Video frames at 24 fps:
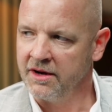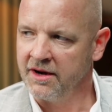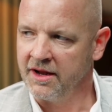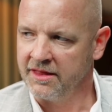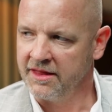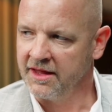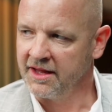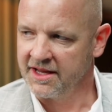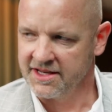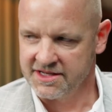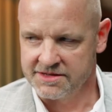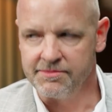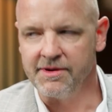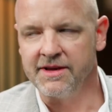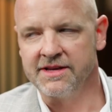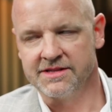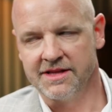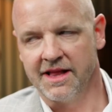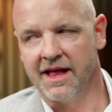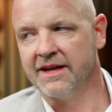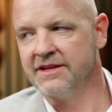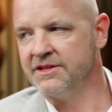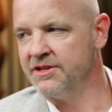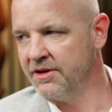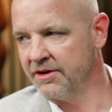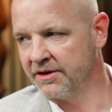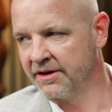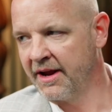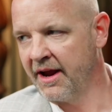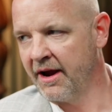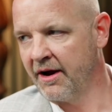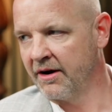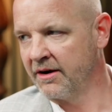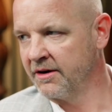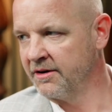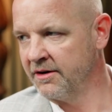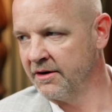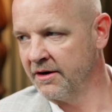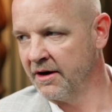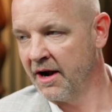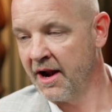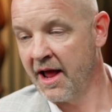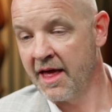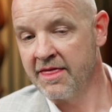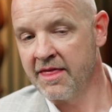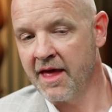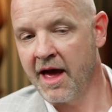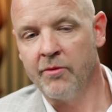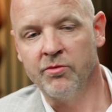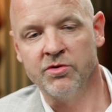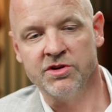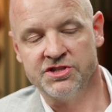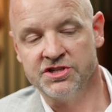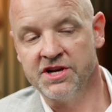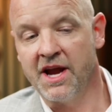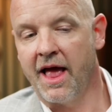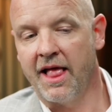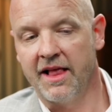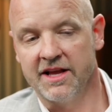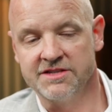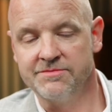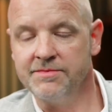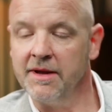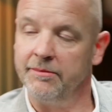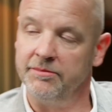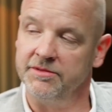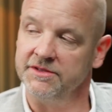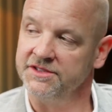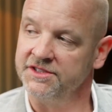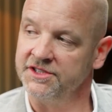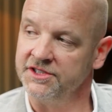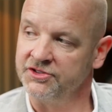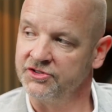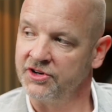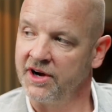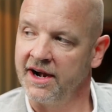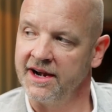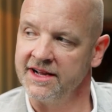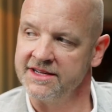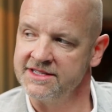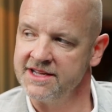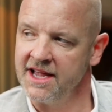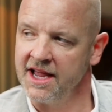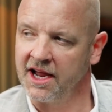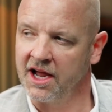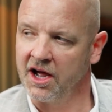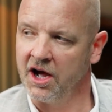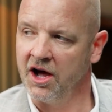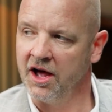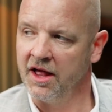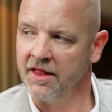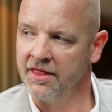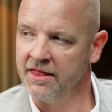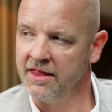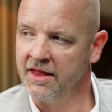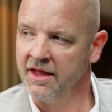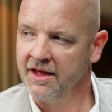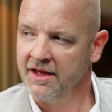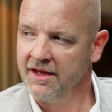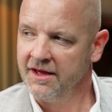I think it speaks a lot to your character. And I would challenge people to try to take on